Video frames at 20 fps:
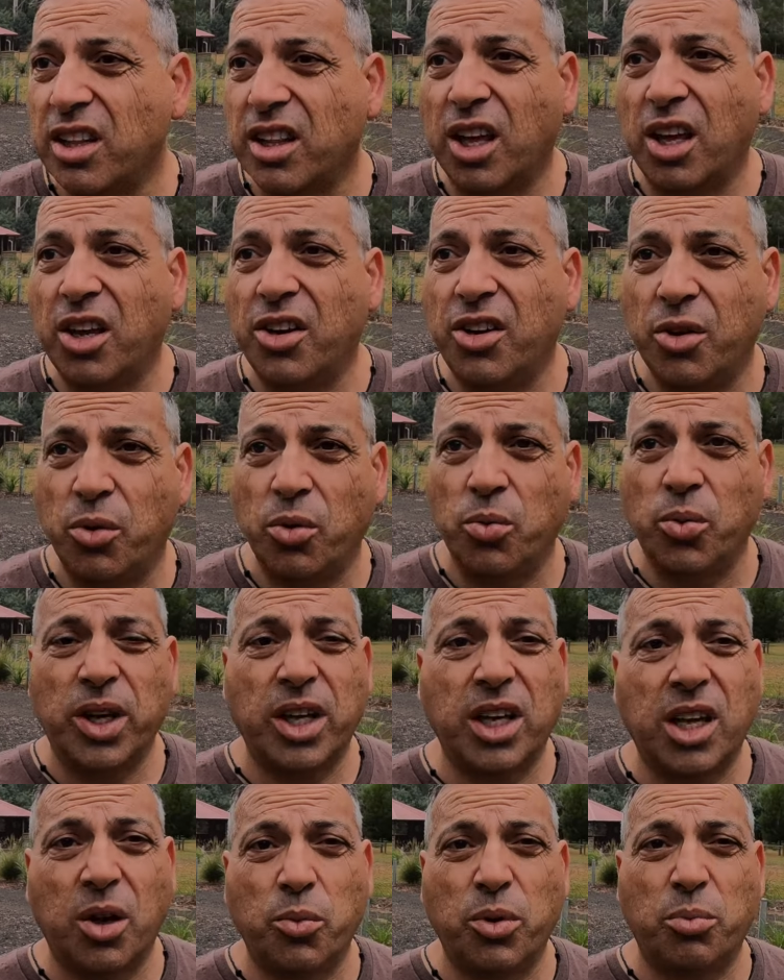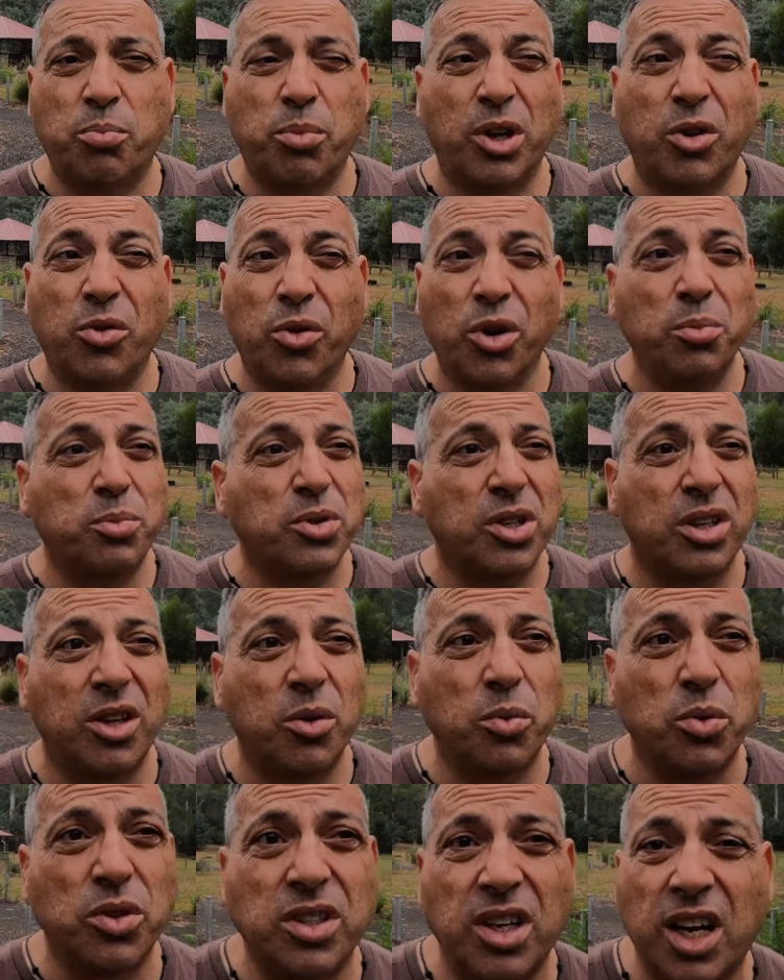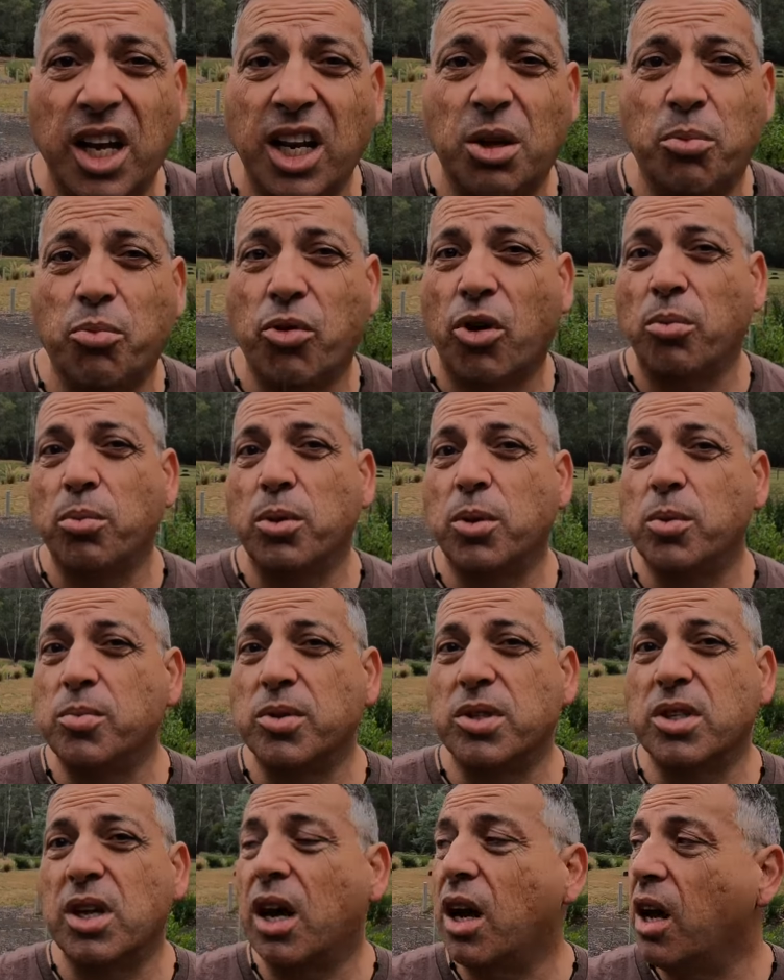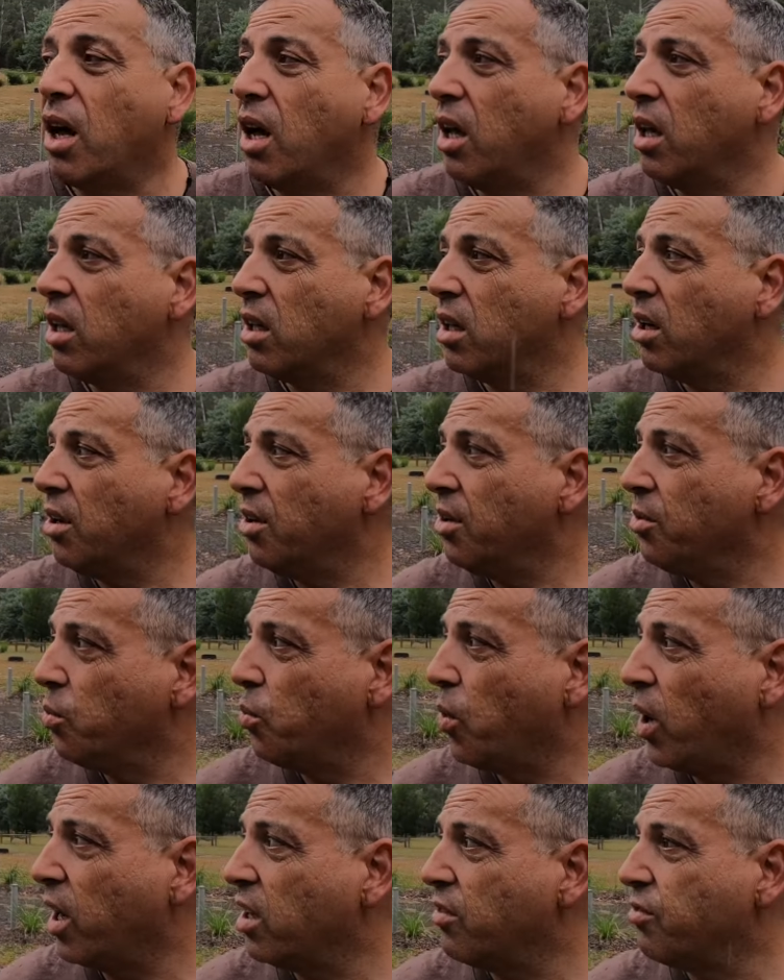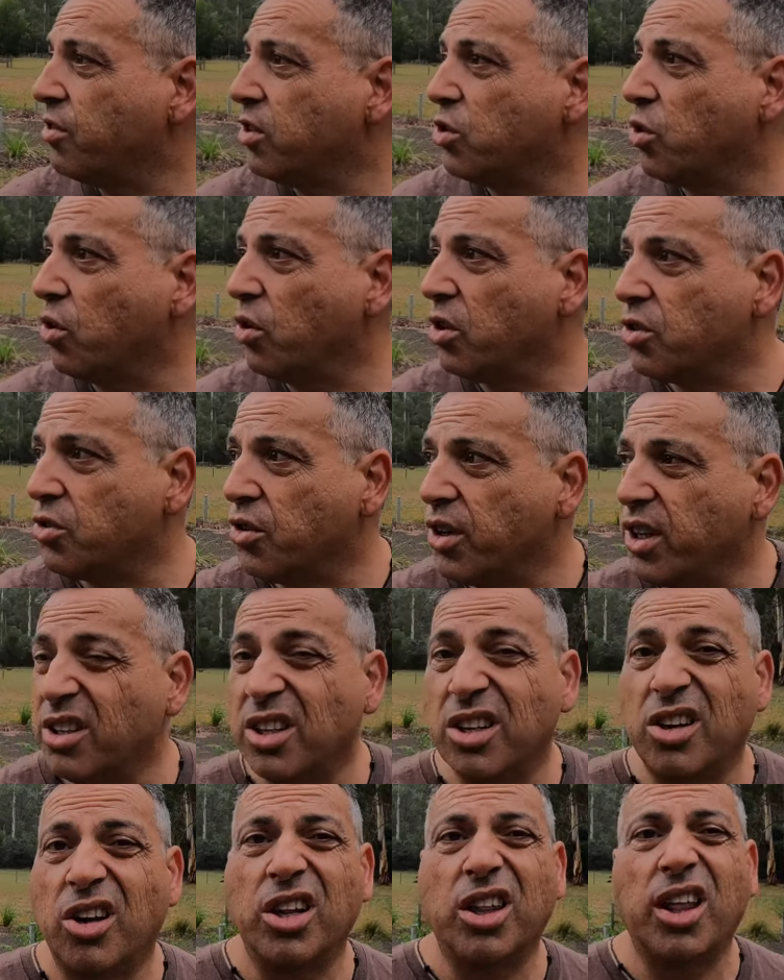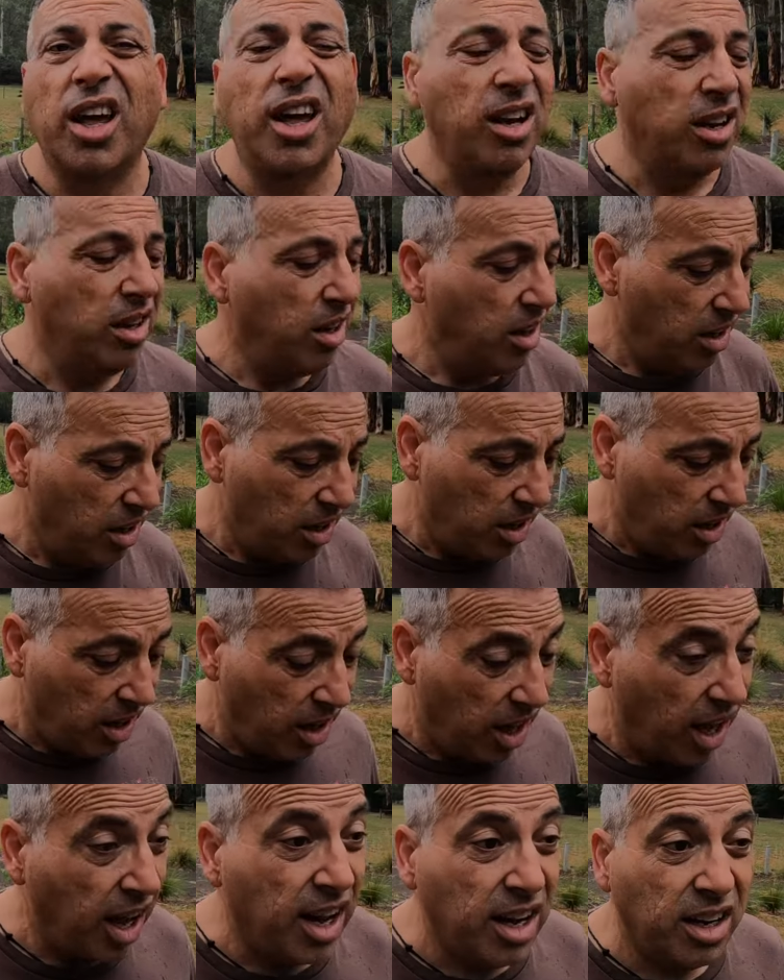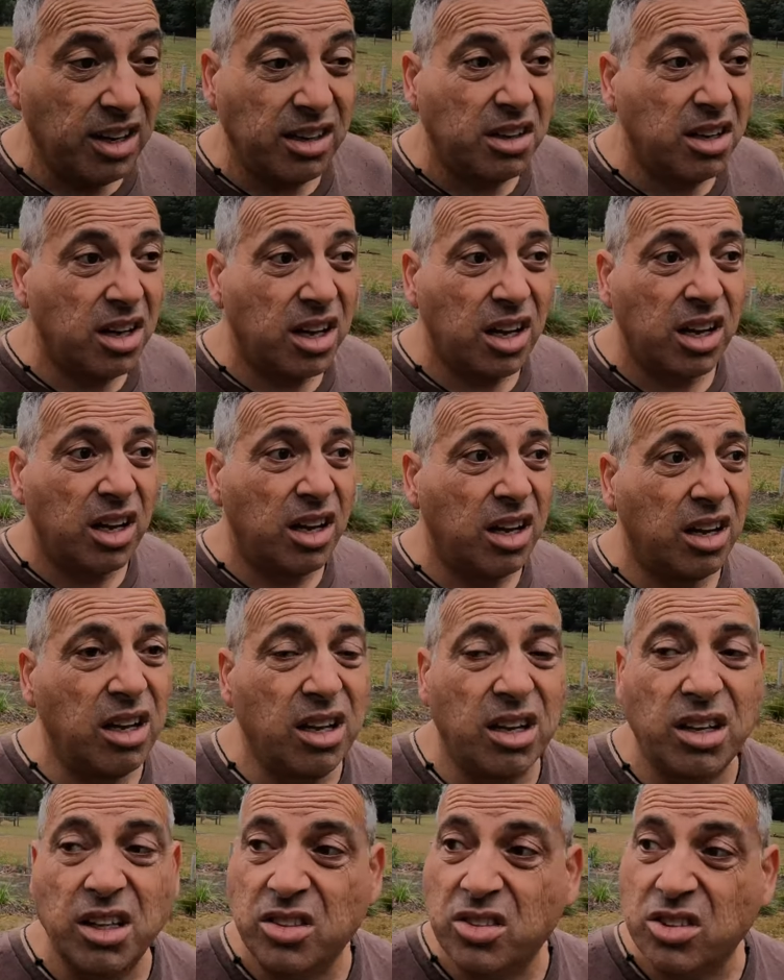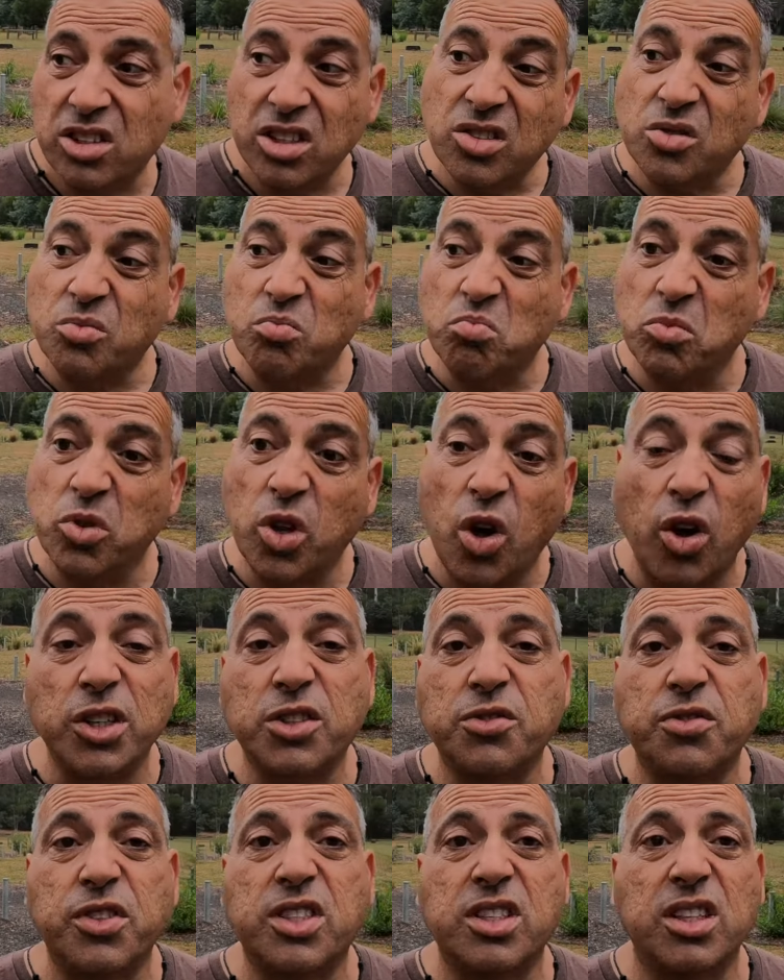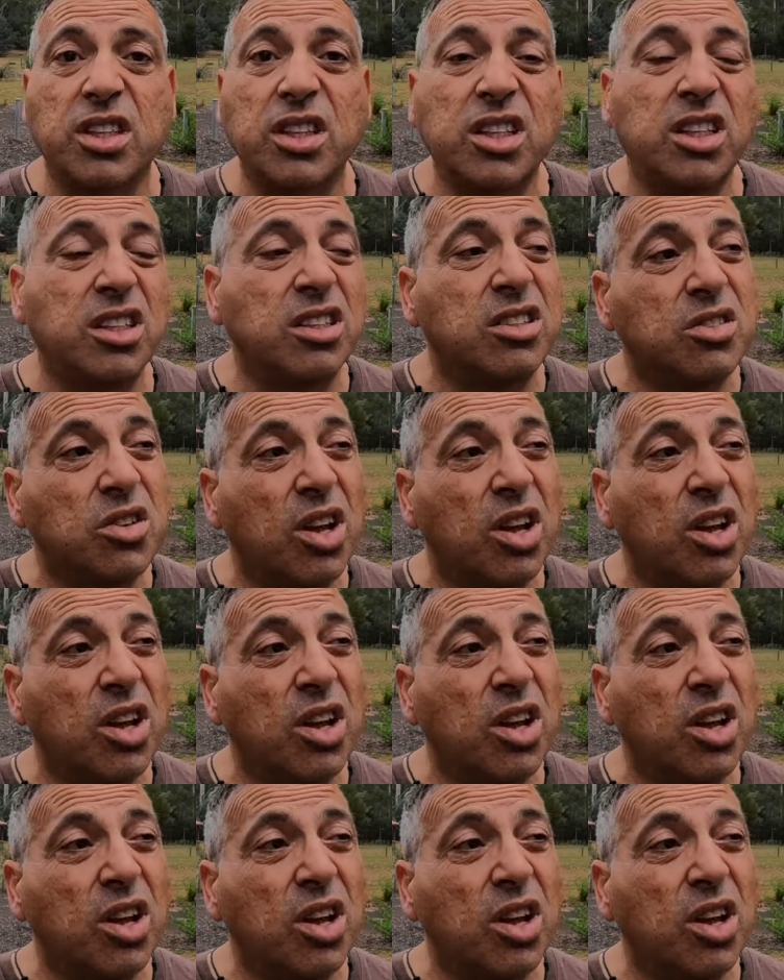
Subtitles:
there in a weekend with big groups and there wasn't any problems, you know, waiting for toilets or anything like that. And it's just nice facilities,